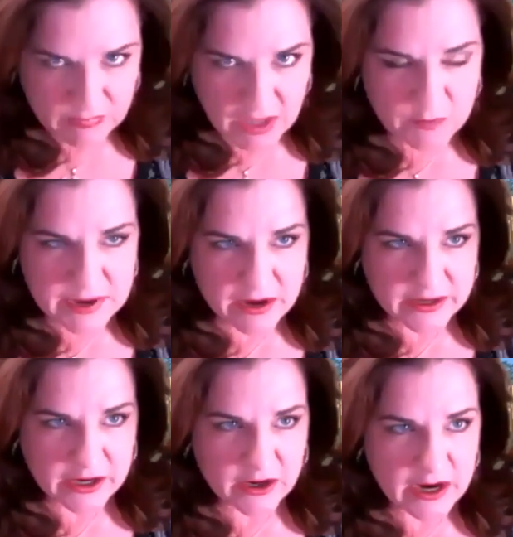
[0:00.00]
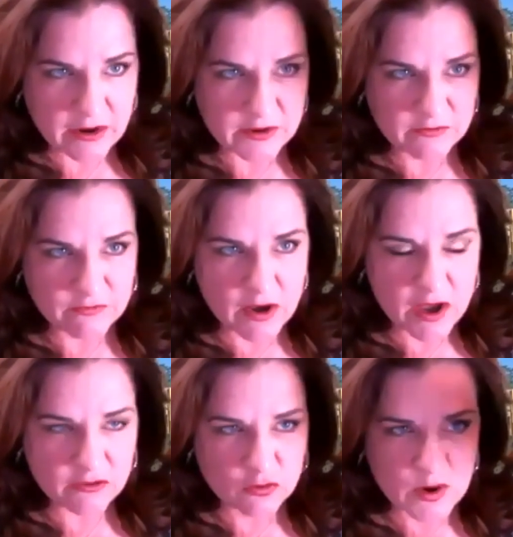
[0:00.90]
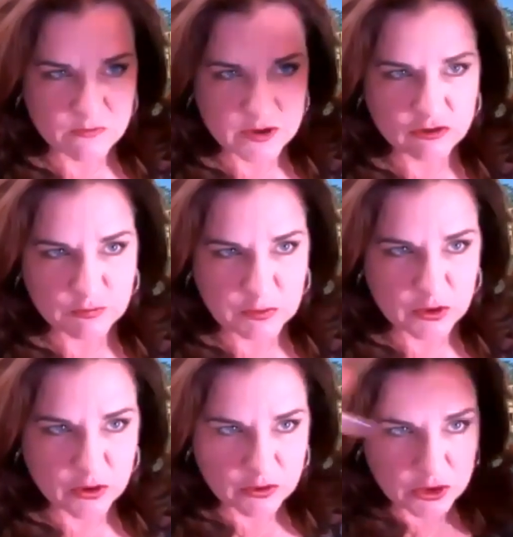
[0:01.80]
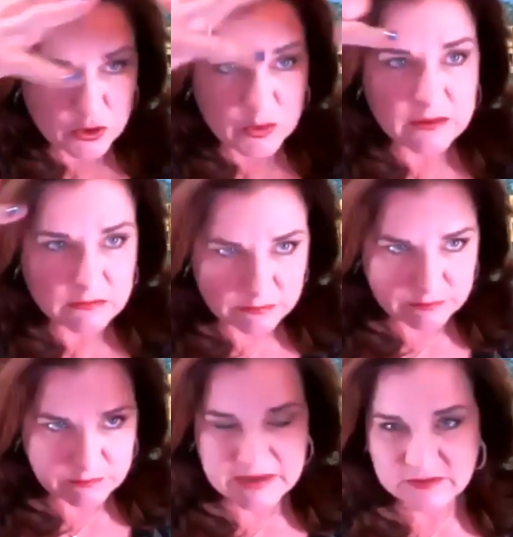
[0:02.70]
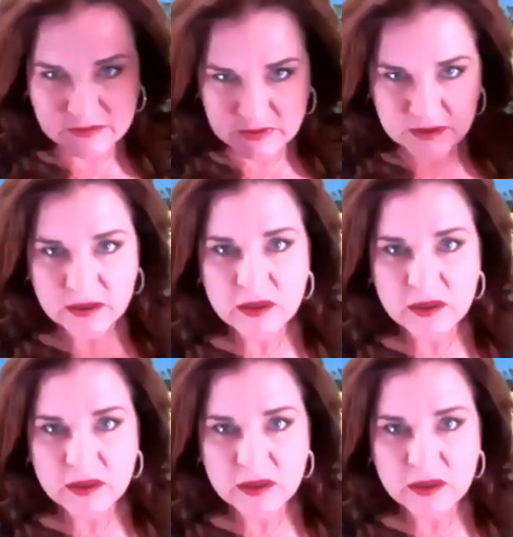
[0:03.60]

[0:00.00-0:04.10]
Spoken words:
help me out here, area square footage per unit. Basically,